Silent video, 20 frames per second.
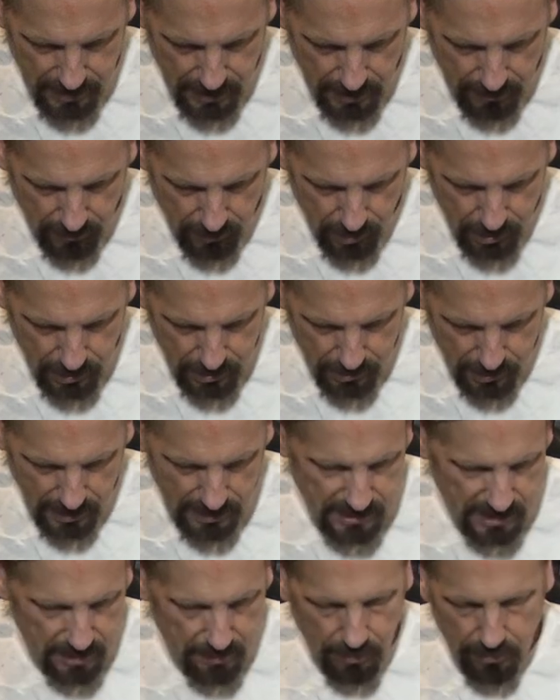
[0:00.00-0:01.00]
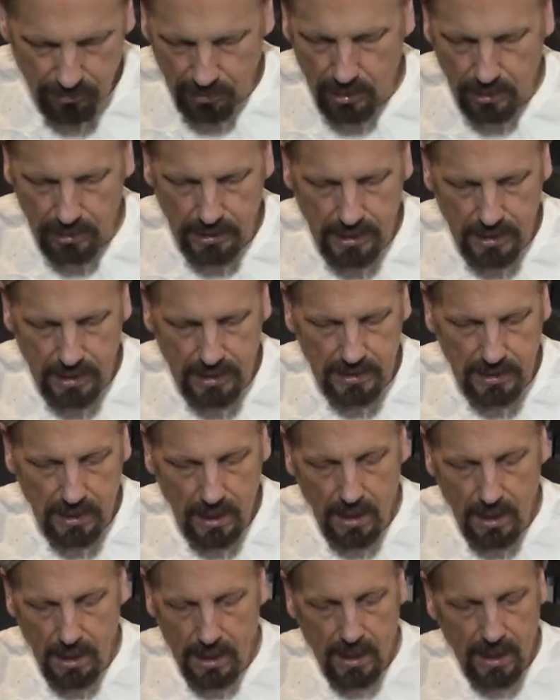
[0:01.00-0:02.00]
any more tricks. It really is
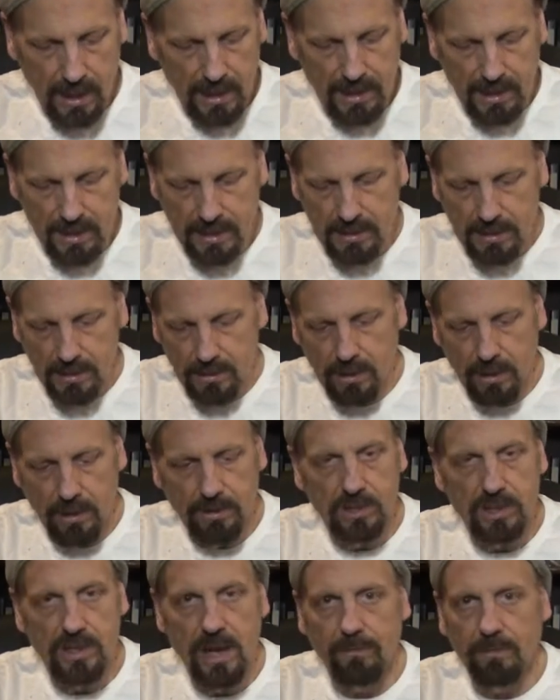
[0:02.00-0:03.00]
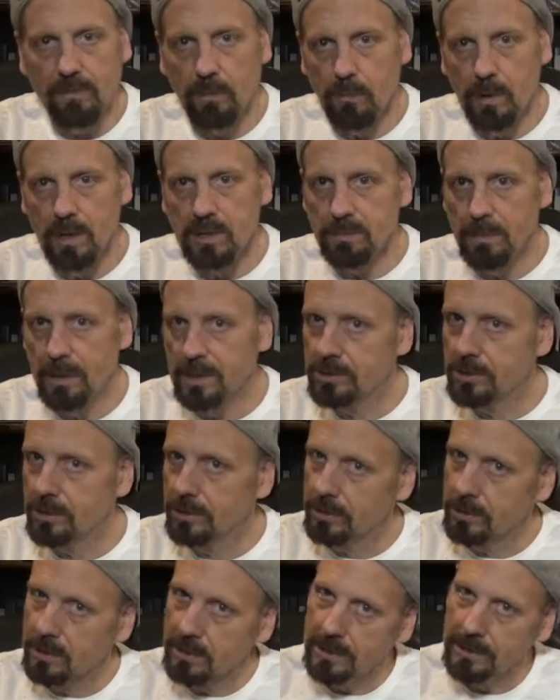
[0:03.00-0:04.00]
easy. You just have to rinse. Make sure
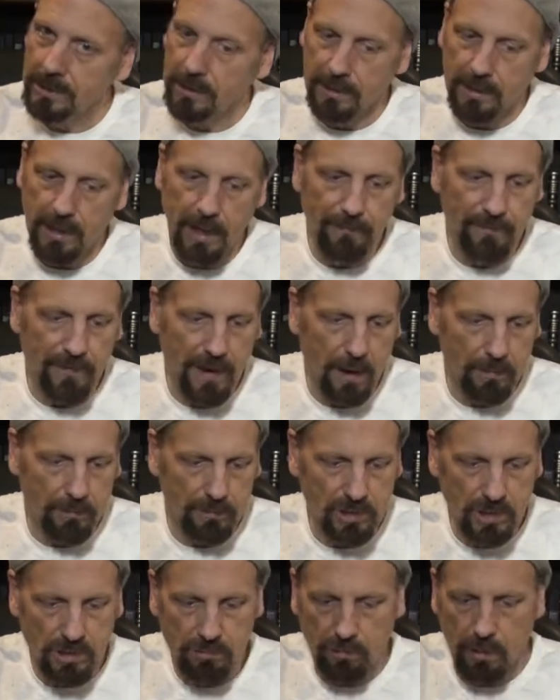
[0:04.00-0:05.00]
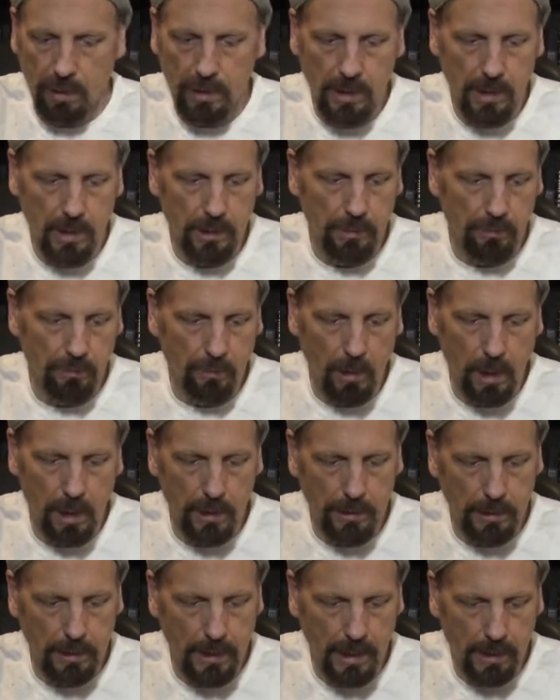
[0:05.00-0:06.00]
you clean the knife out. Just run it under
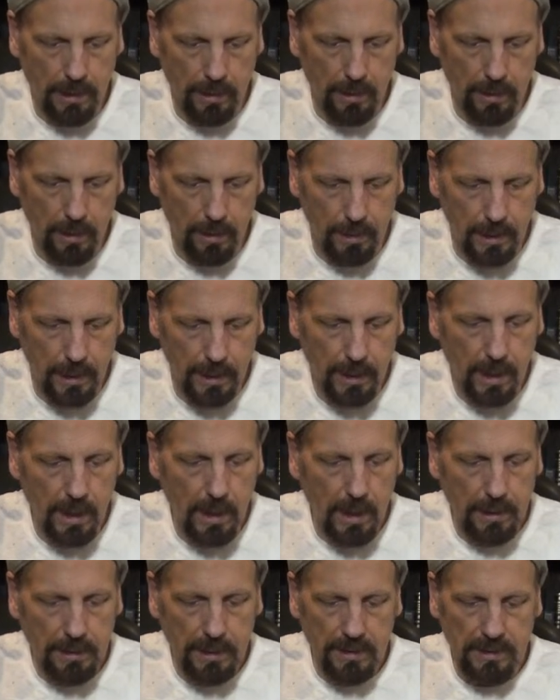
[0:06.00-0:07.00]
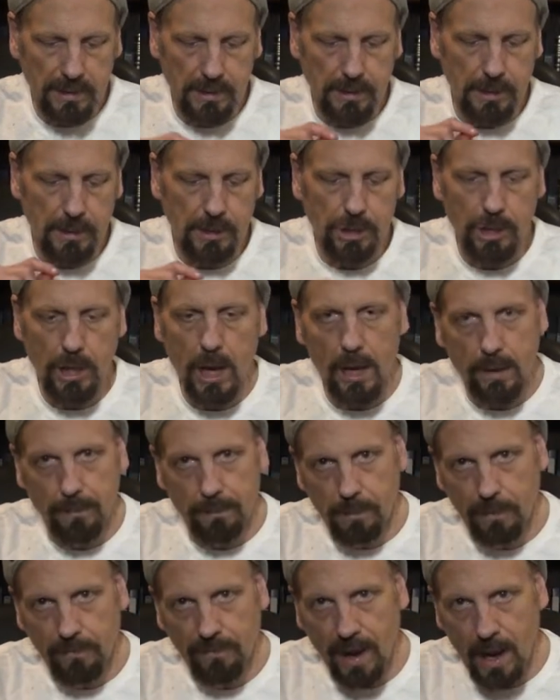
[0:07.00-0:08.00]
water. You're not going to hurt it. This is a
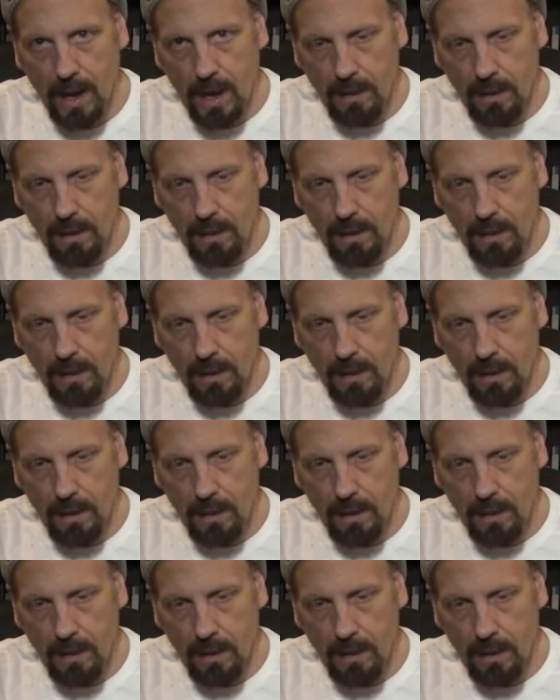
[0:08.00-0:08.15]
shatterproof